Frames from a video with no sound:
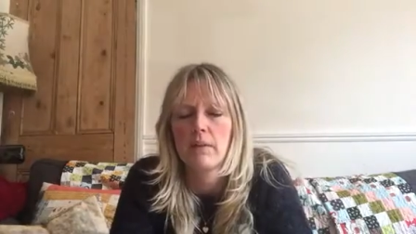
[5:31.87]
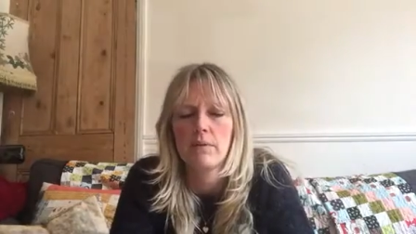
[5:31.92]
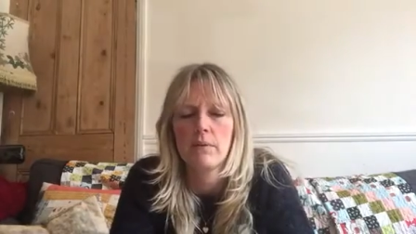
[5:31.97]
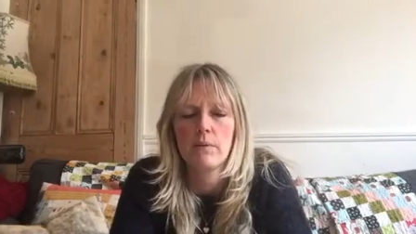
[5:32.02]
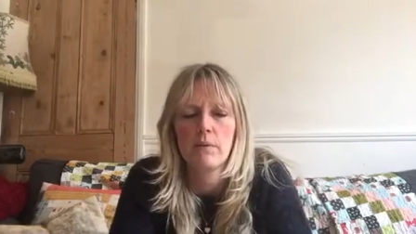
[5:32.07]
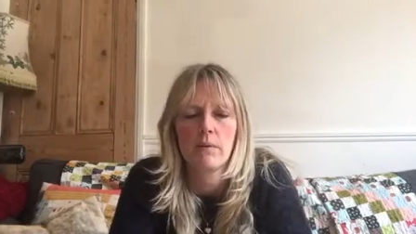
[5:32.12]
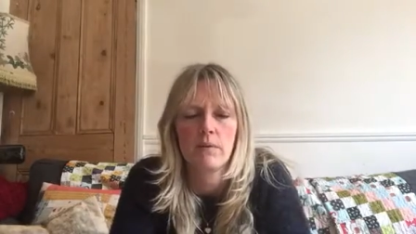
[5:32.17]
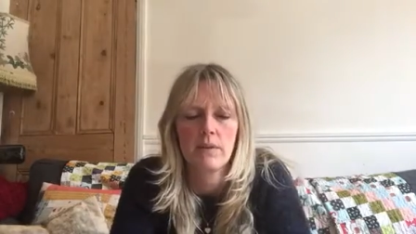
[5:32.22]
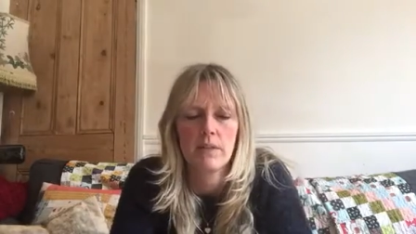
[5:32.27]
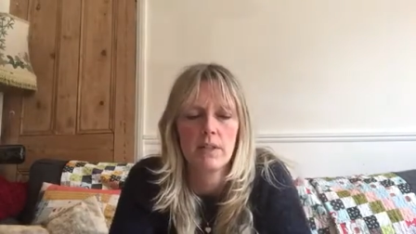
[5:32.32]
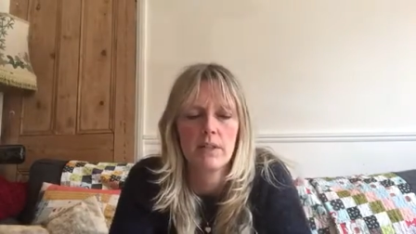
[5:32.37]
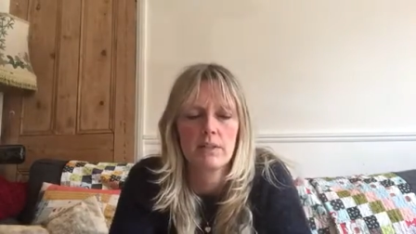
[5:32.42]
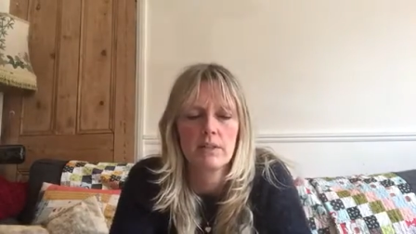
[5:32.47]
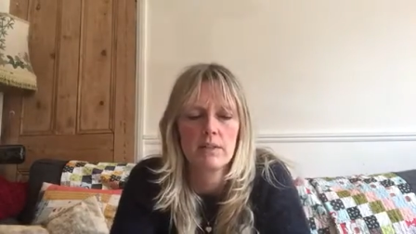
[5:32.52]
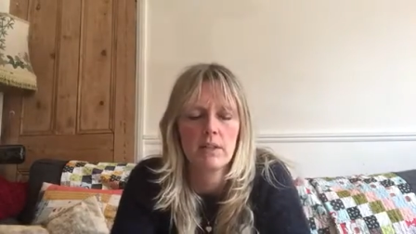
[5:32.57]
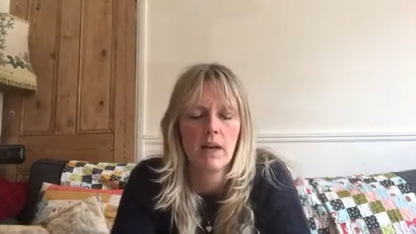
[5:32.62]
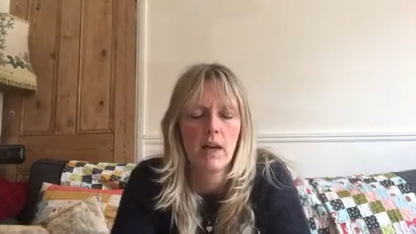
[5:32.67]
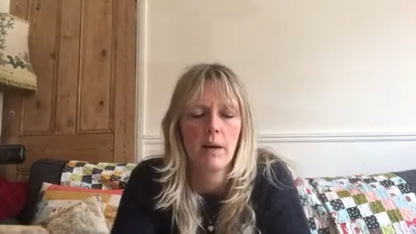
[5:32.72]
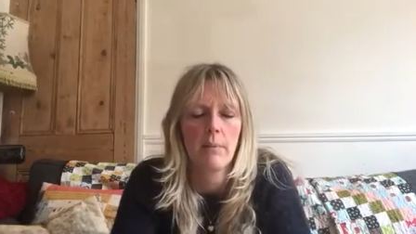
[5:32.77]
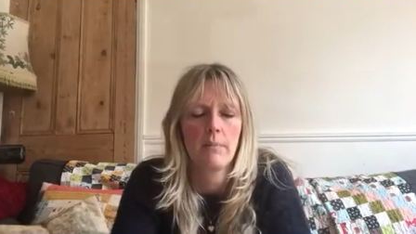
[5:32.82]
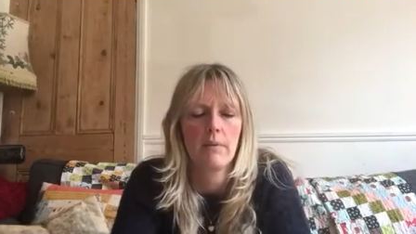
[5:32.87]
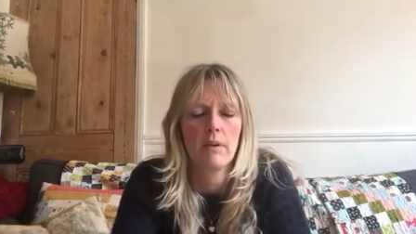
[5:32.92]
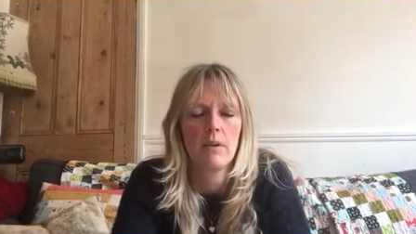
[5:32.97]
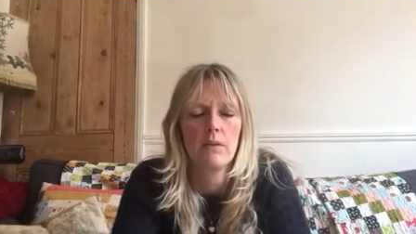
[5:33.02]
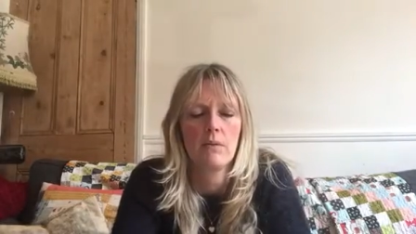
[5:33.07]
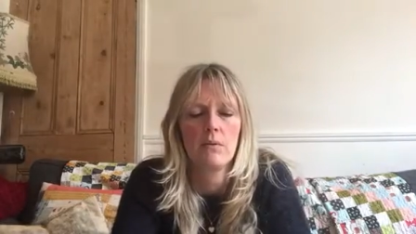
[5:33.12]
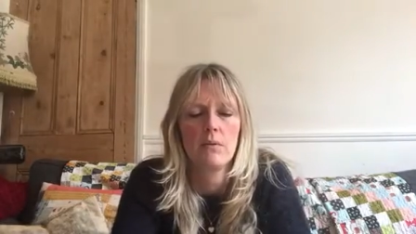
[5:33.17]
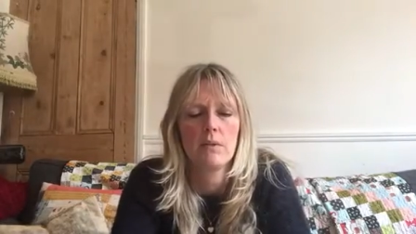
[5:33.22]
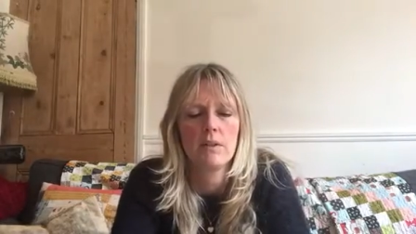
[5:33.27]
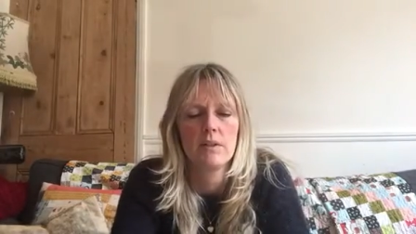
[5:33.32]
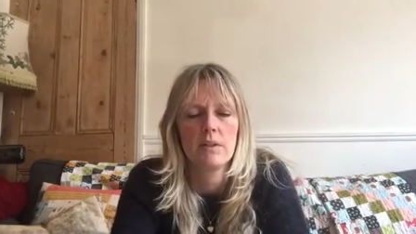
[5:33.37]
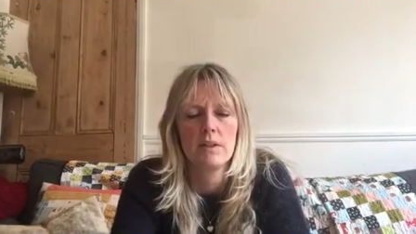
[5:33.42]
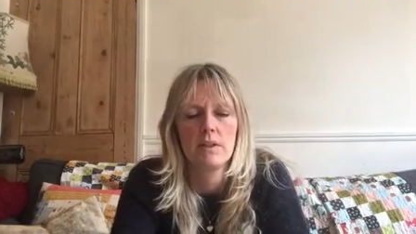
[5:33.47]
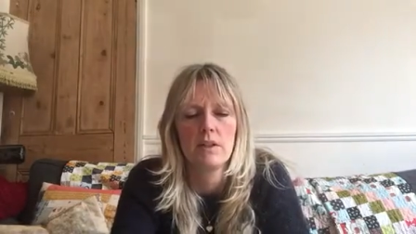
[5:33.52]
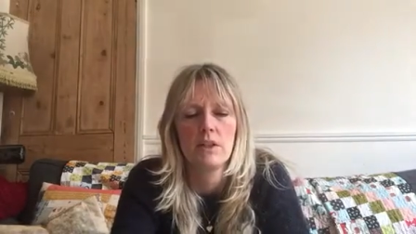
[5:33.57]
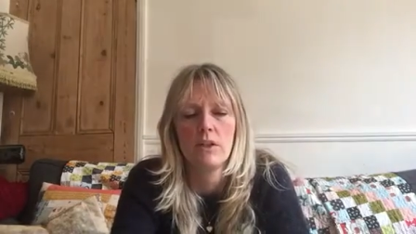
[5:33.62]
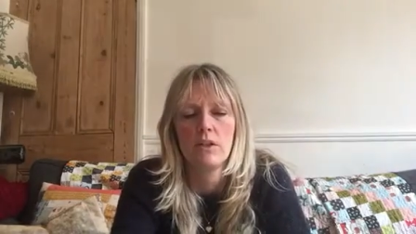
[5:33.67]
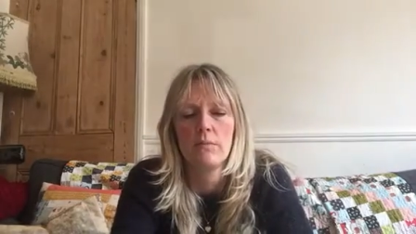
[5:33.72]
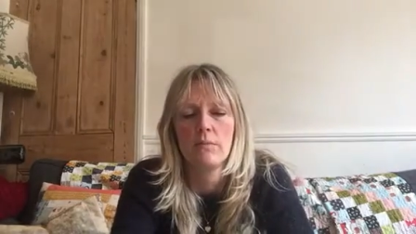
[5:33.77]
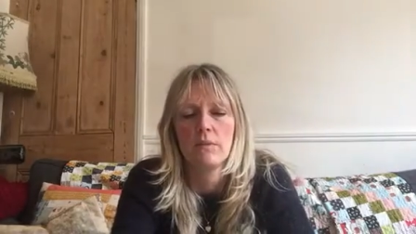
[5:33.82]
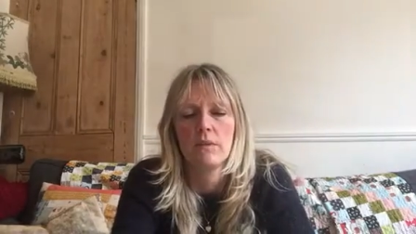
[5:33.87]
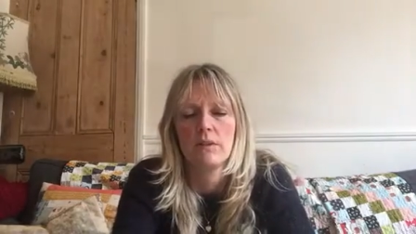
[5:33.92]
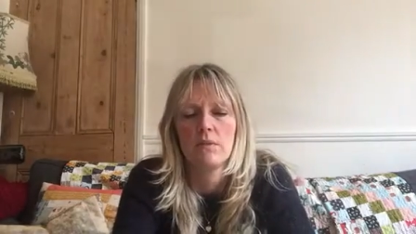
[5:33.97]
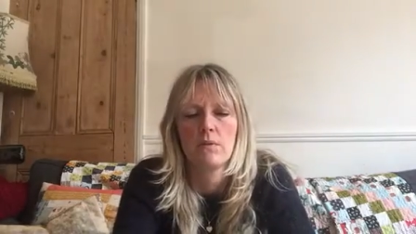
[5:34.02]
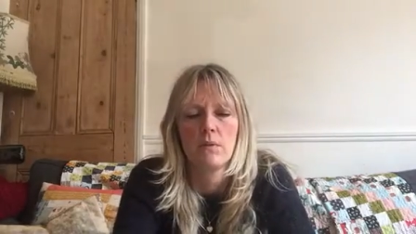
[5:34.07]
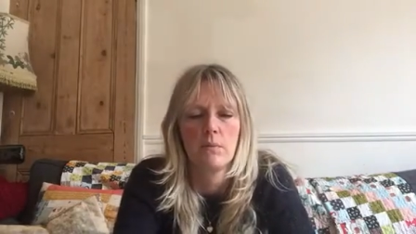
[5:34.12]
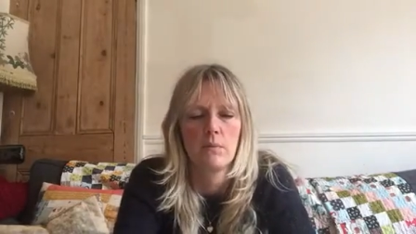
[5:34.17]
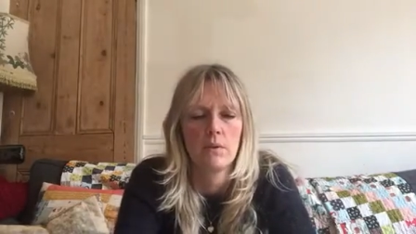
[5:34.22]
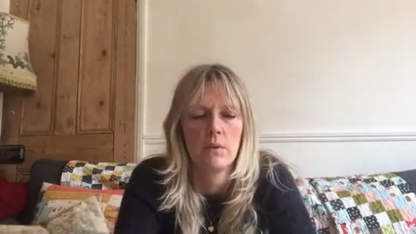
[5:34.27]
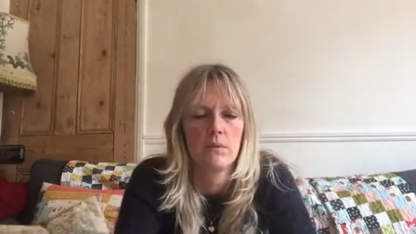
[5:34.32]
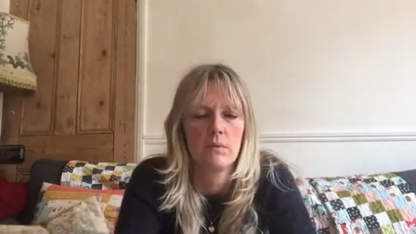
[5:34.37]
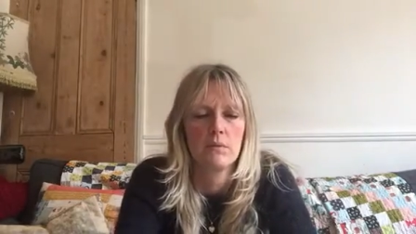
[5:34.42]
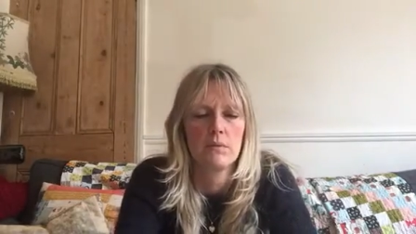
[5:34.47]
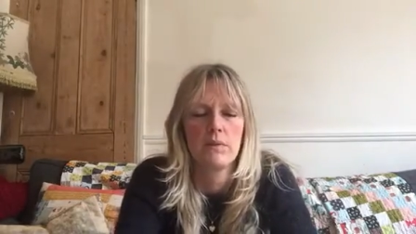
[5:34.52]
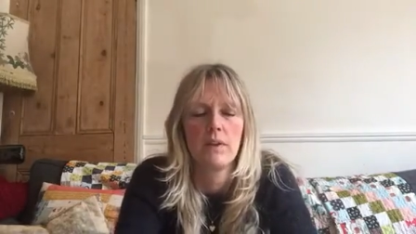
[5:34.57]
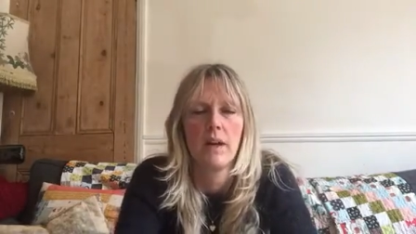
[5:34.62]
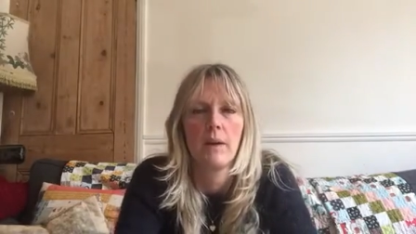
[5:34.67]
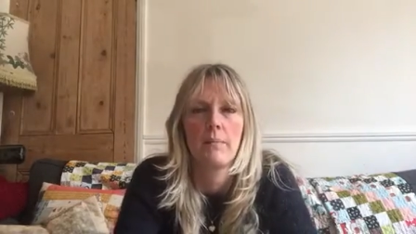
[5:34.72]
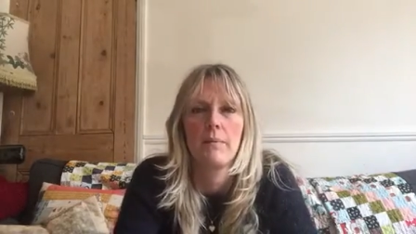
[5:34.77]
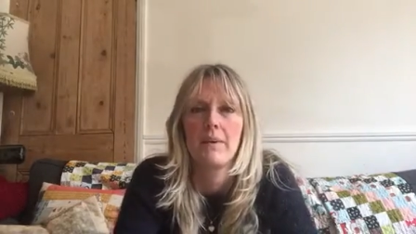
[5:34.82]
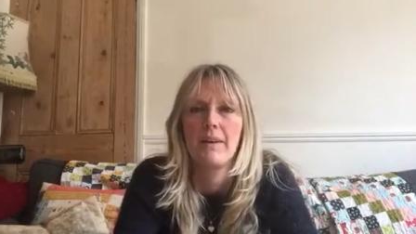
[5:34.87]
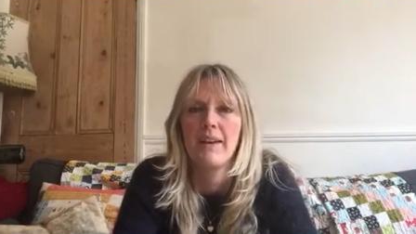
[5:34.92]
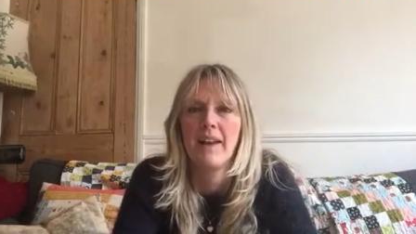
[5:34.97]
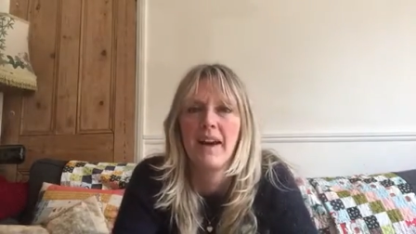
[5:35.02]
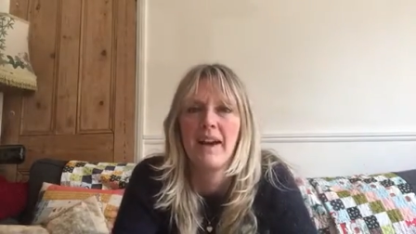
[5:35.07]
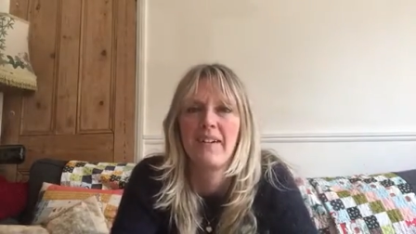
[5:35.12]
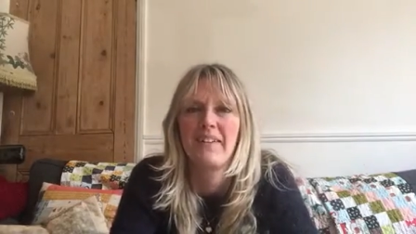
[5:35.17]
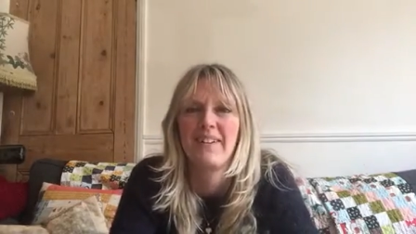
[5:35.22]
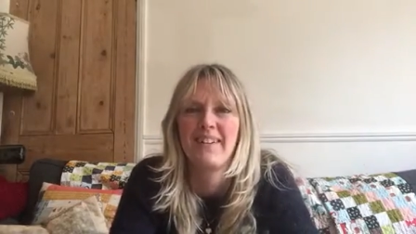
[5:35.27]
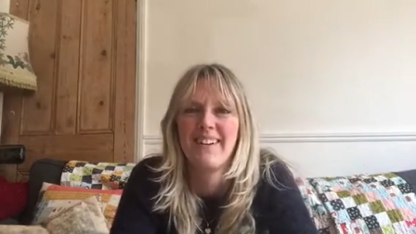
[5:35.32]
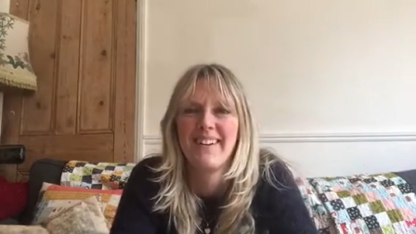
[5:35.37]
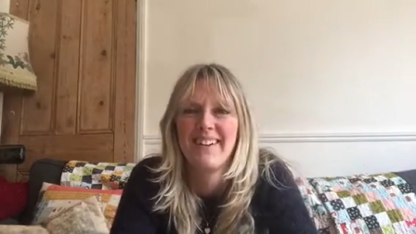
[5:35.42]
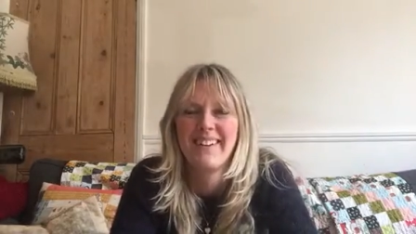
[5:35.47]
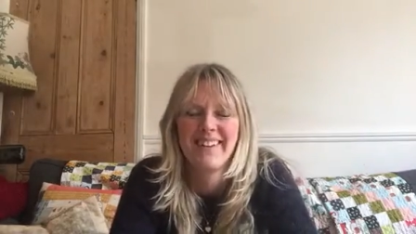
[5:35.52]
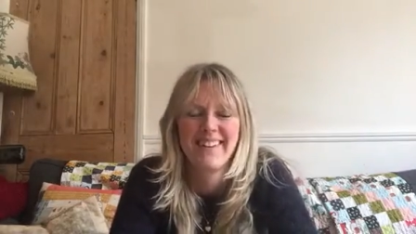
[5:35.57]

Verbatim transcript: We want things to happen always as humans. We want it all to happen now.